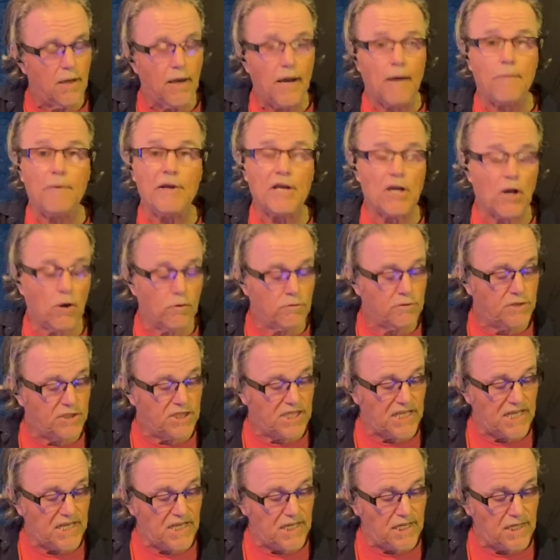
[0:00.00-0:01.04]
and we go
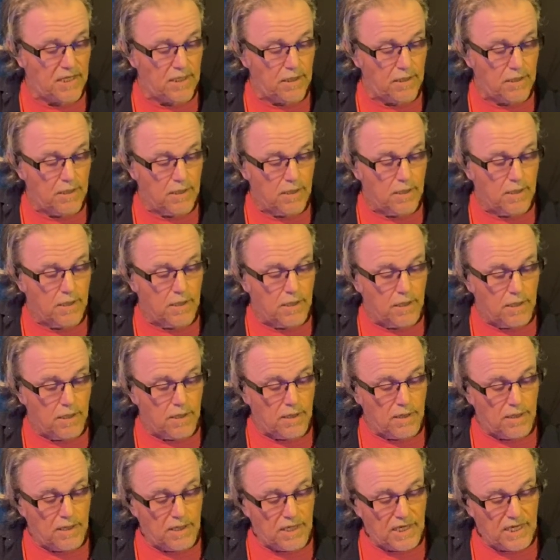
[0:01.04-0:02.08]
D,
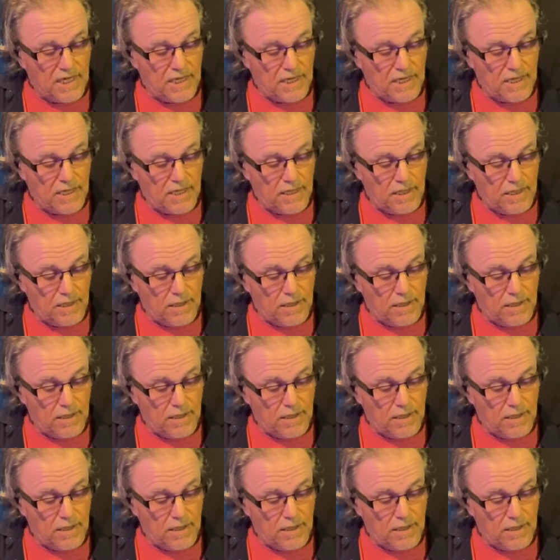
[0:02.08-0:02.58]
E,